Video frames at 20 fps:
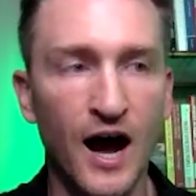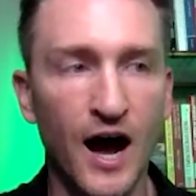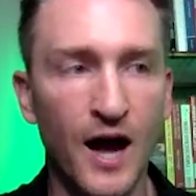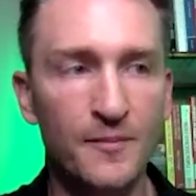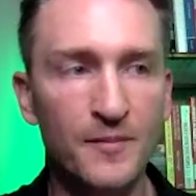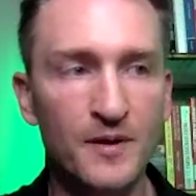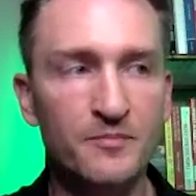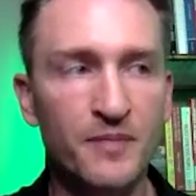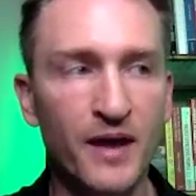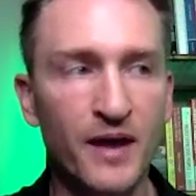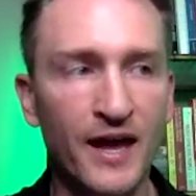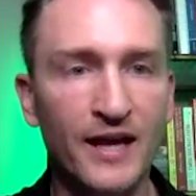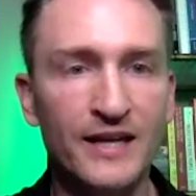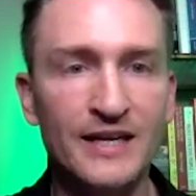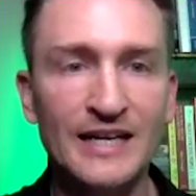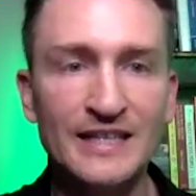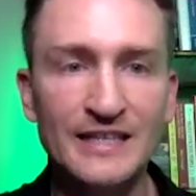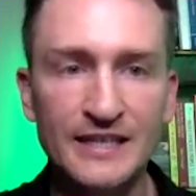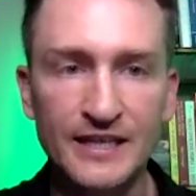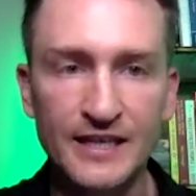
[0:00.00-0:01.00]
I'm in
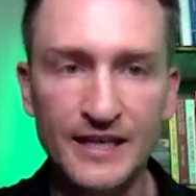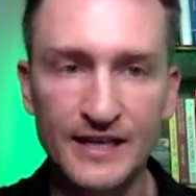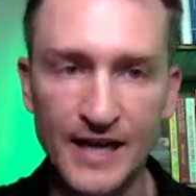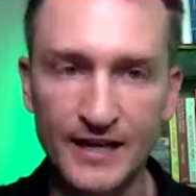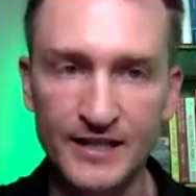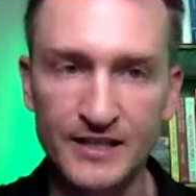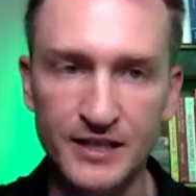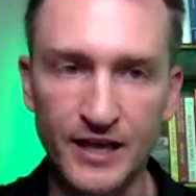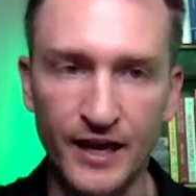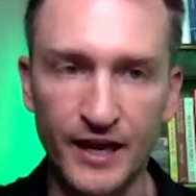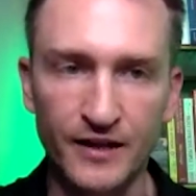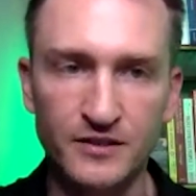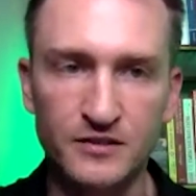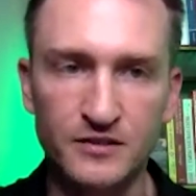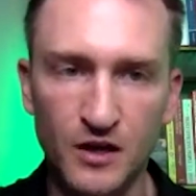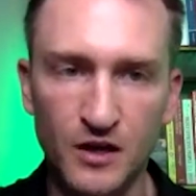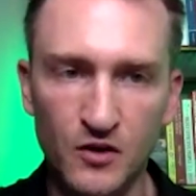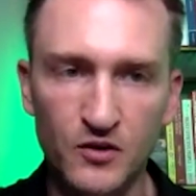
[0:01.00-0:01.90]
pain, I need to get out of debt.